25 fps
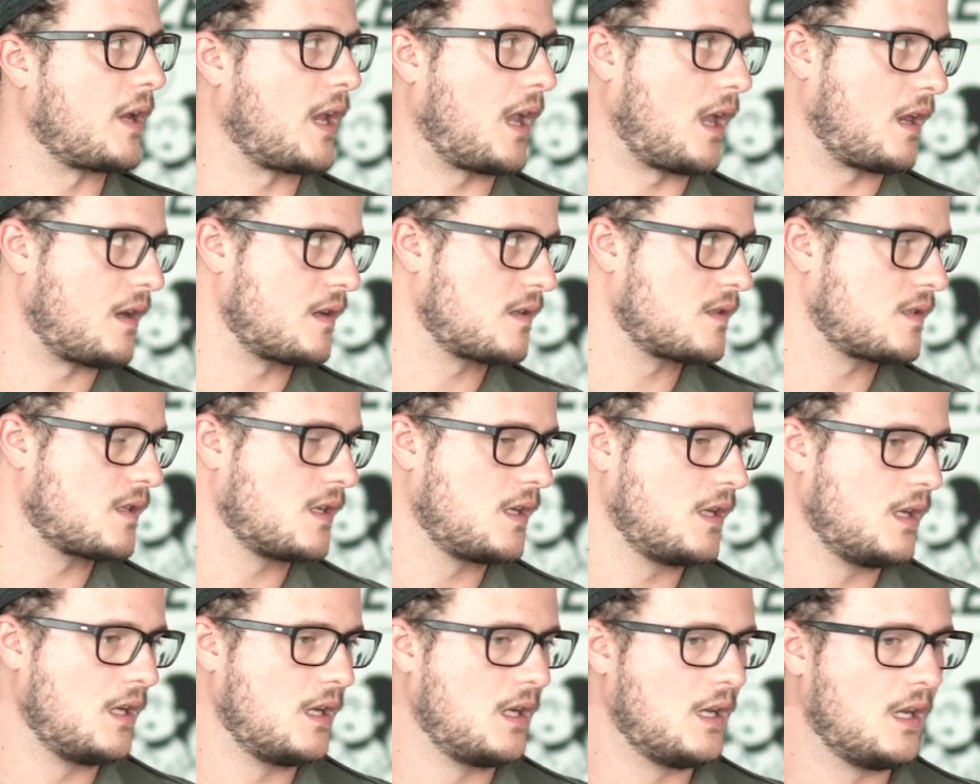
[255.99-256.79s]
mechanics.
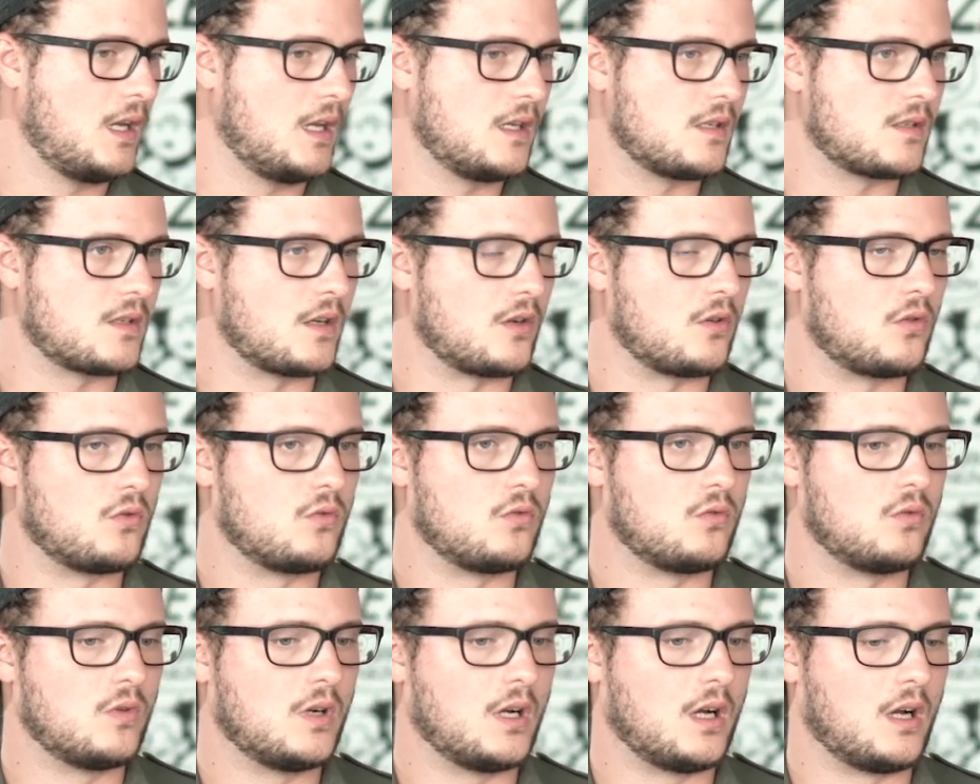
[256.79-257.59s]
So
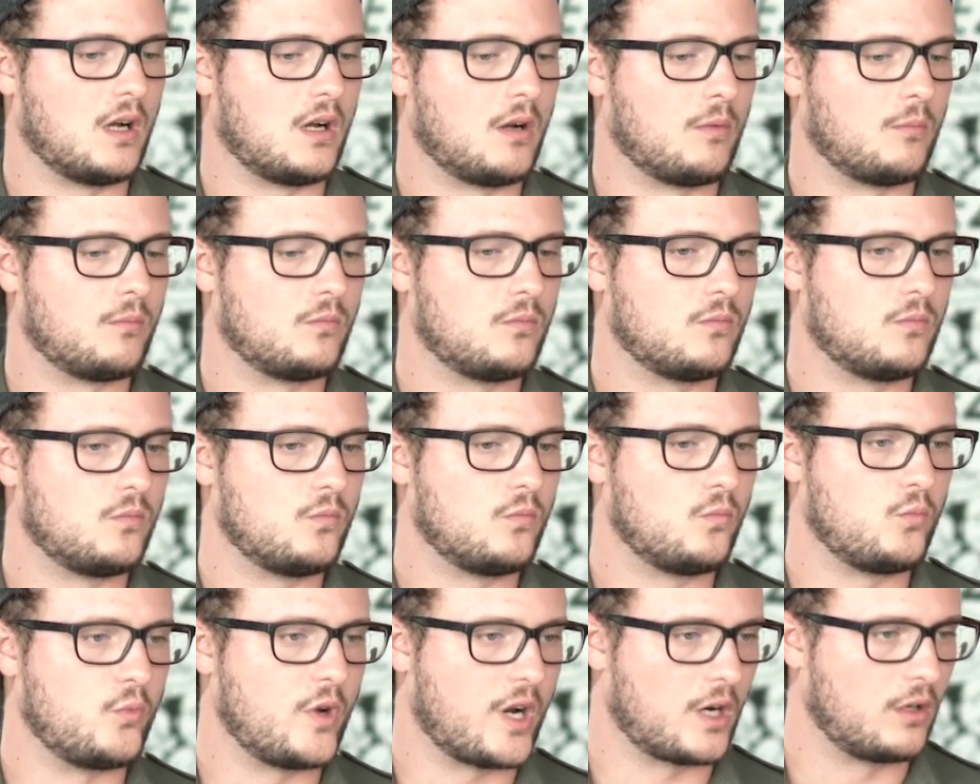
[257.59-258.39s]

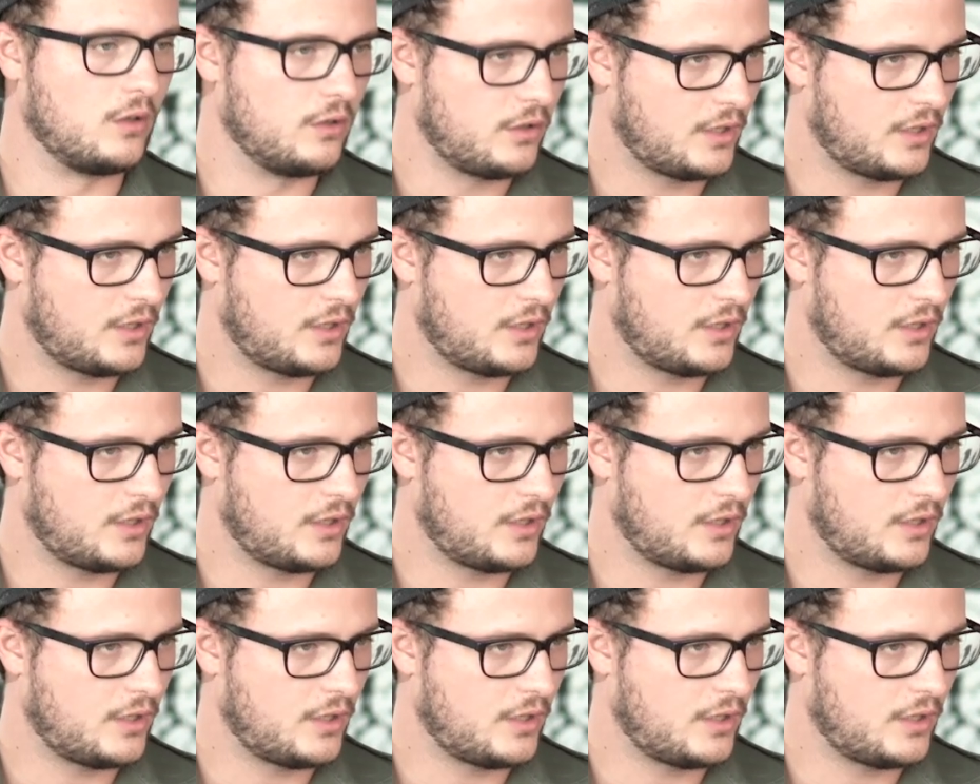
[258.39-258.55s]
we are